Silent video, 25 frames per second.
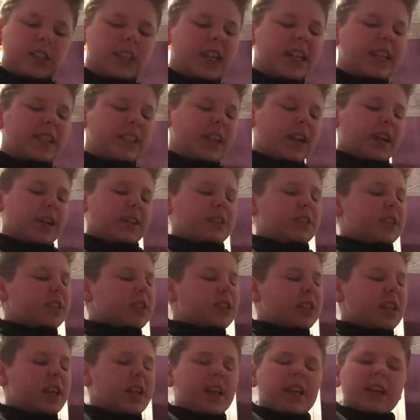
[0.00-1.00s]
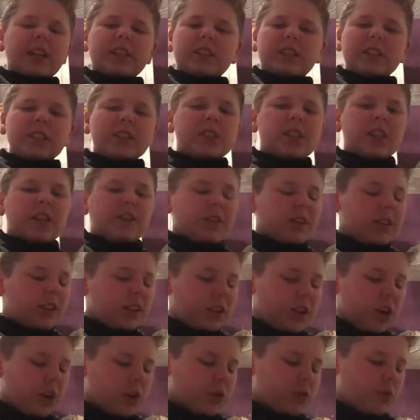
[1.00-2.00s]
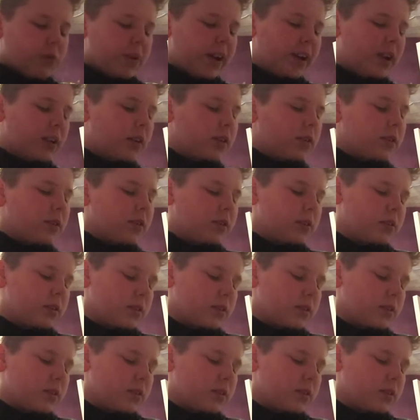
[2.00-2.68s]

an idiot. It doesn't. E it doesn't even look real.